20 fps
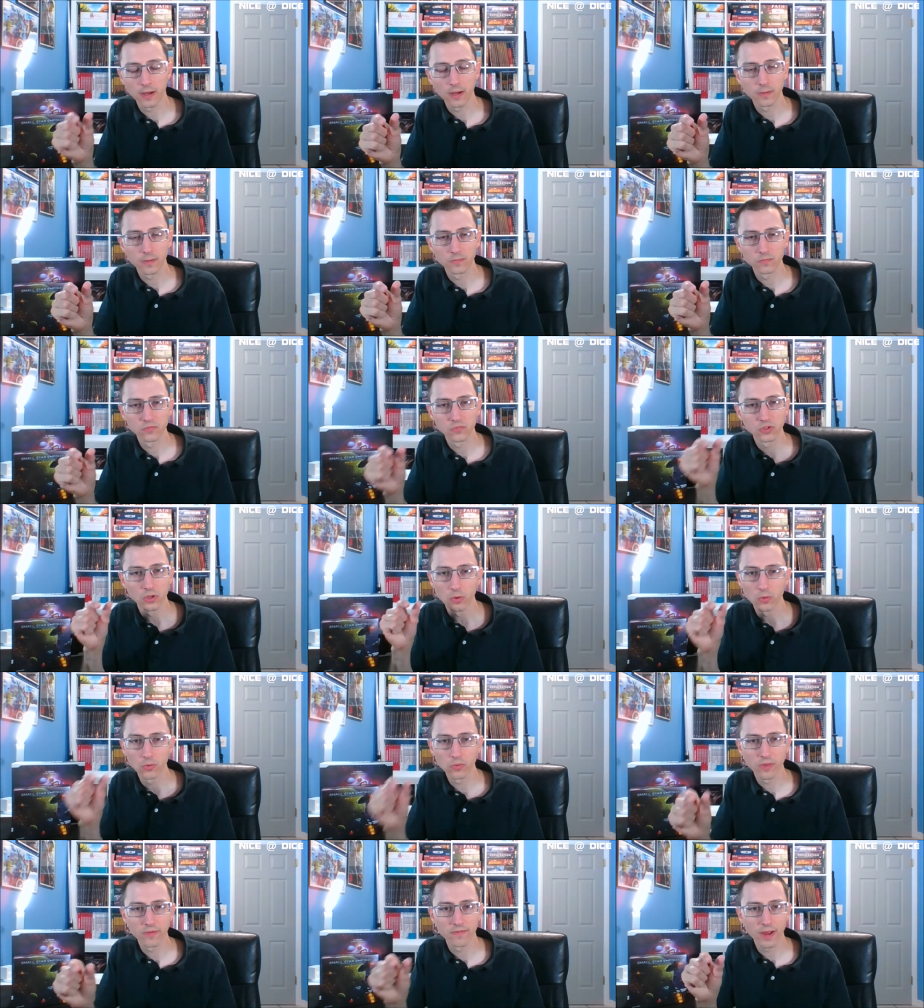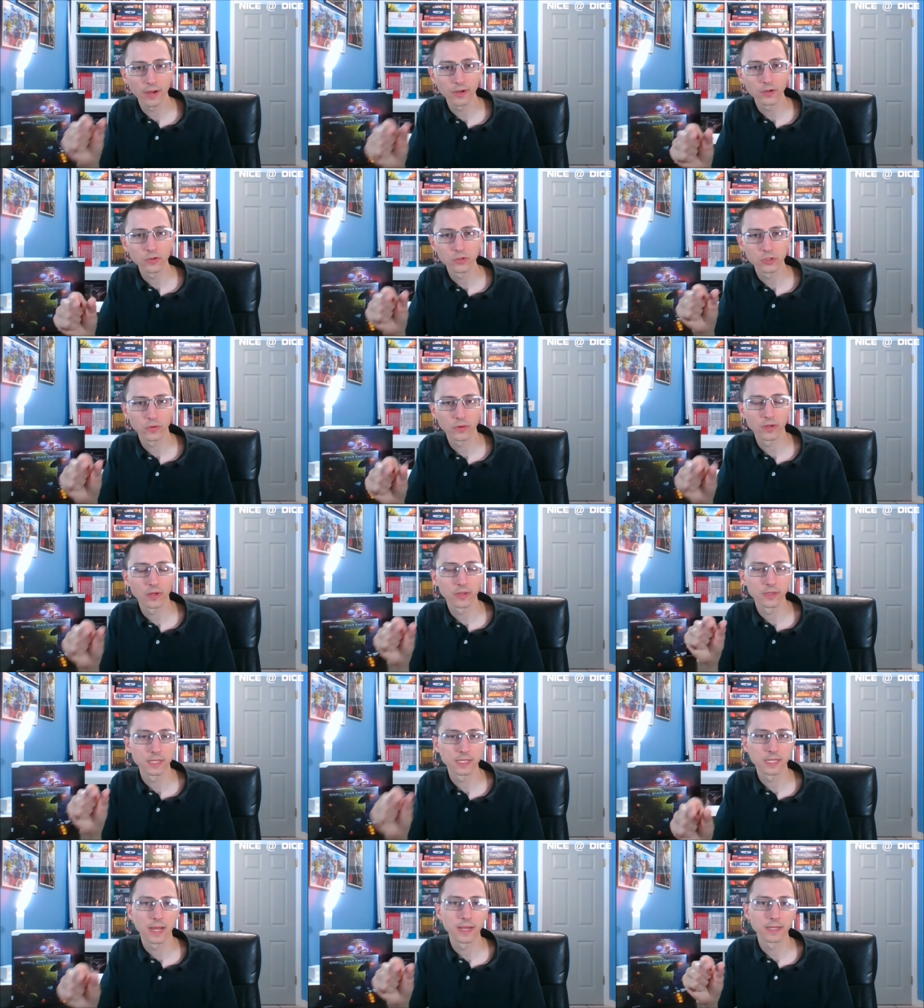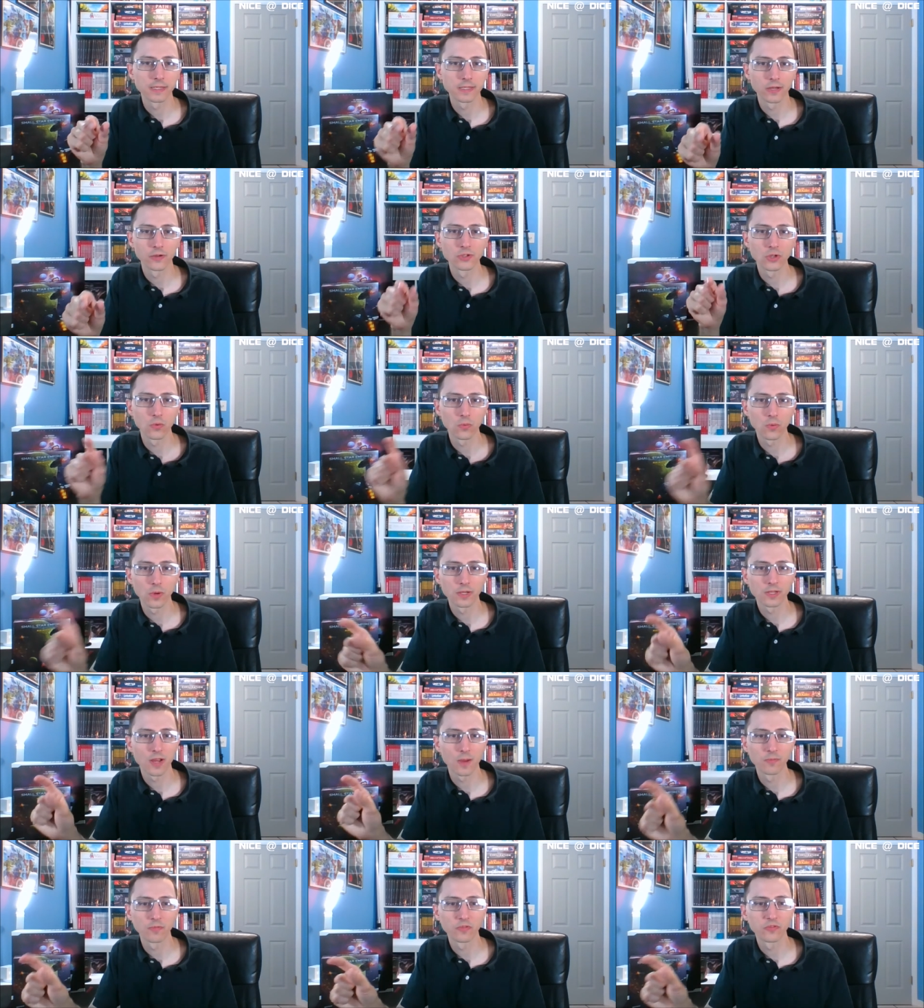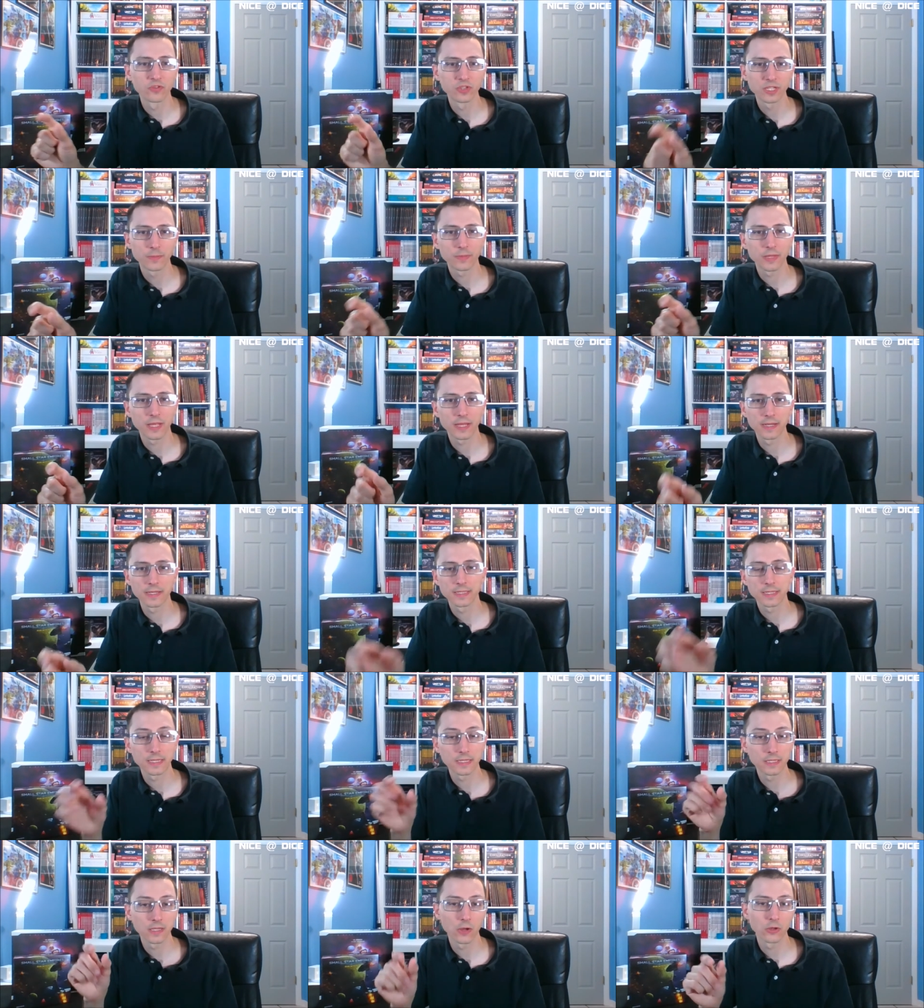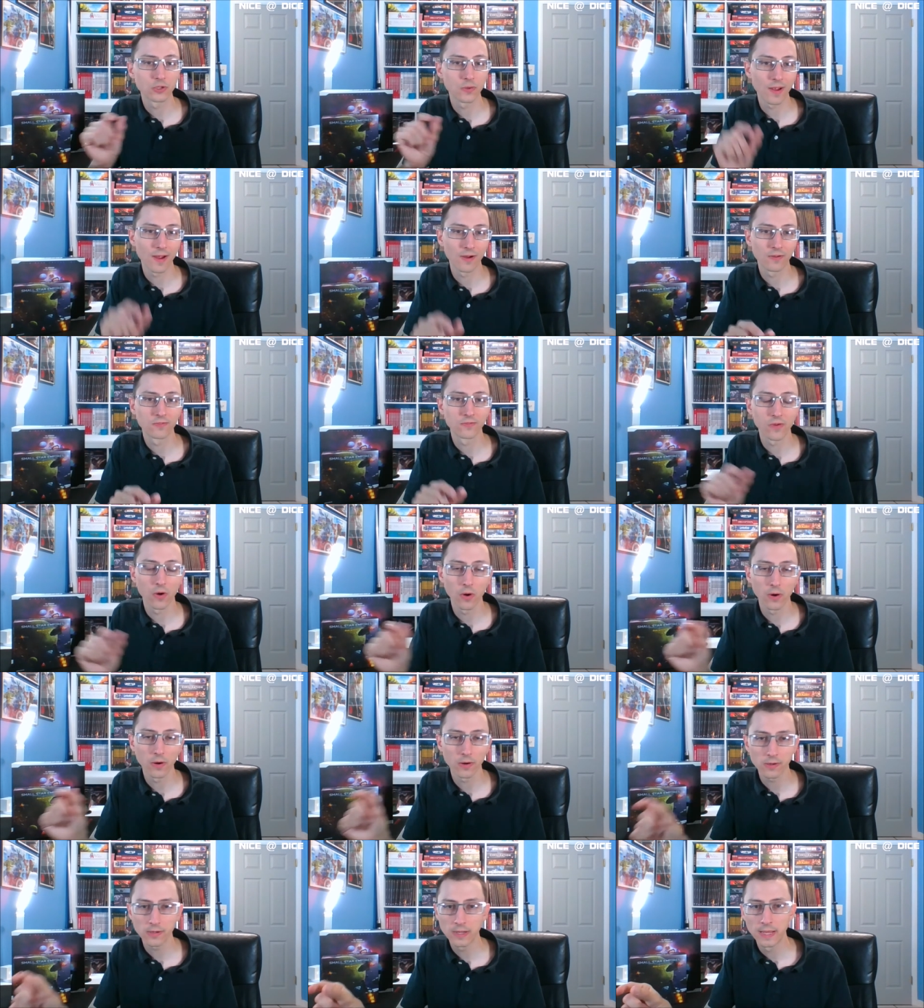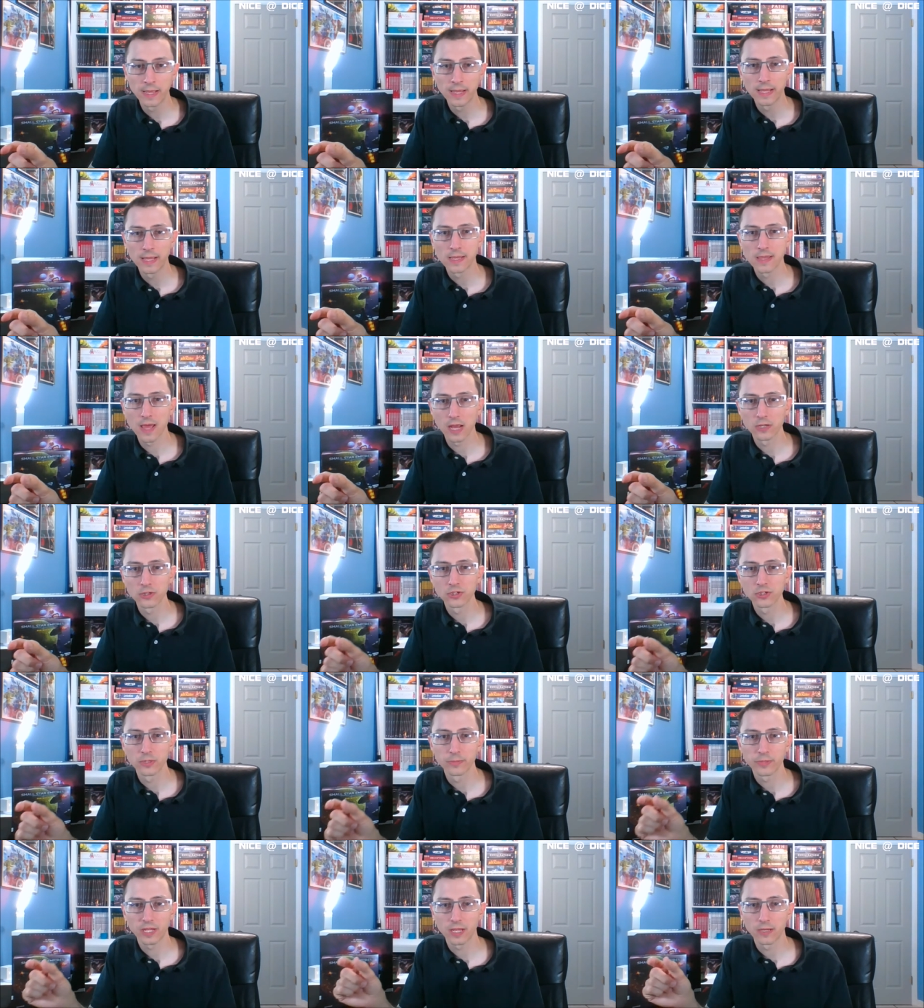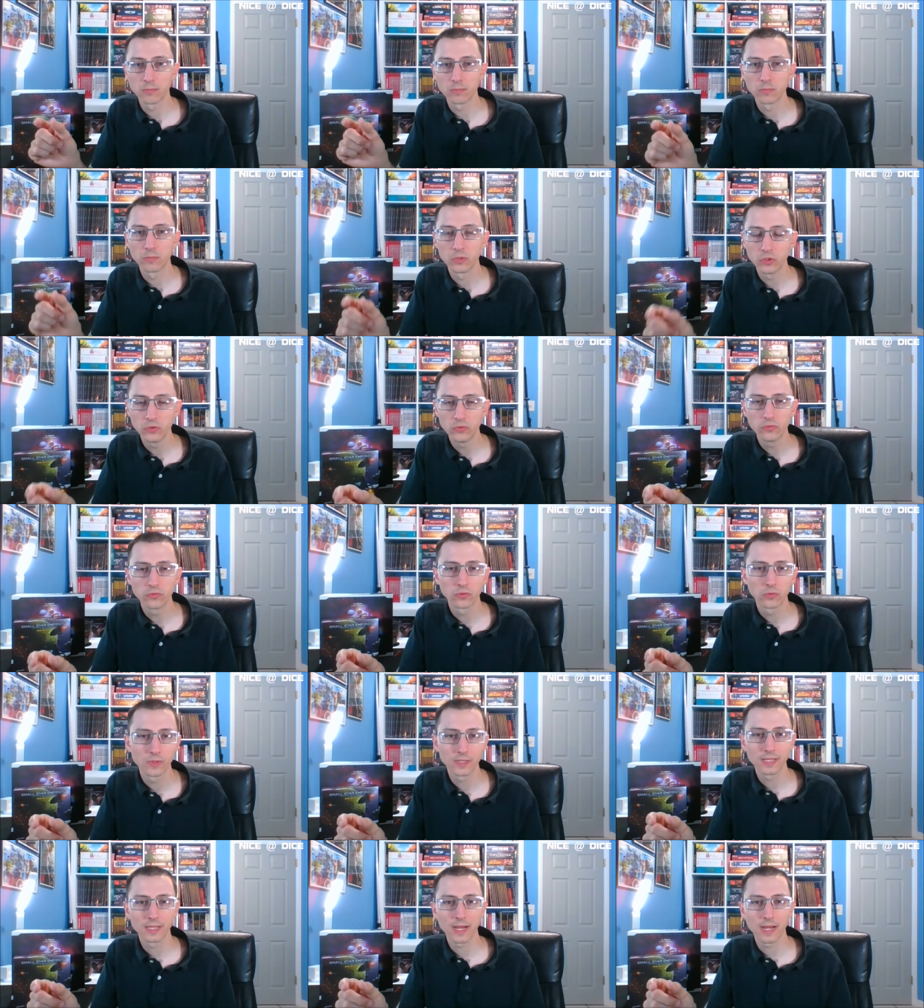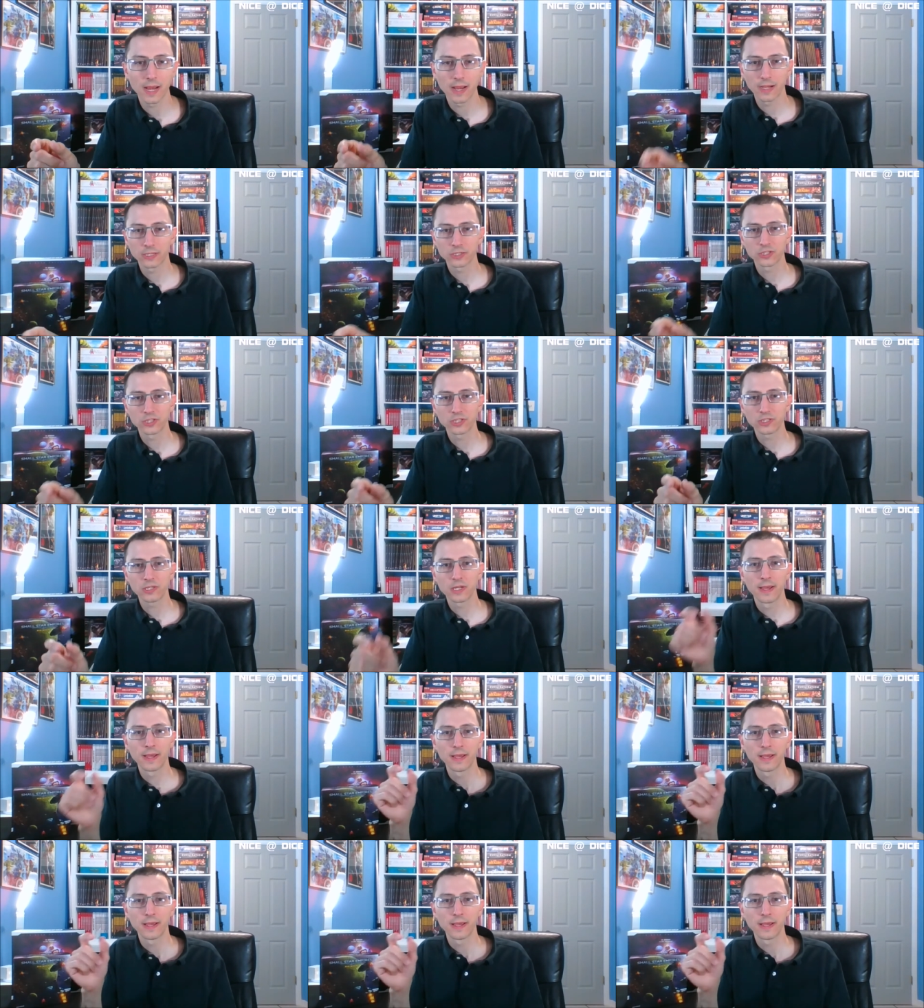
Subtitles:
so the value showing on the die tells you what type of ship that is. It tells you how far that ship can move with an action.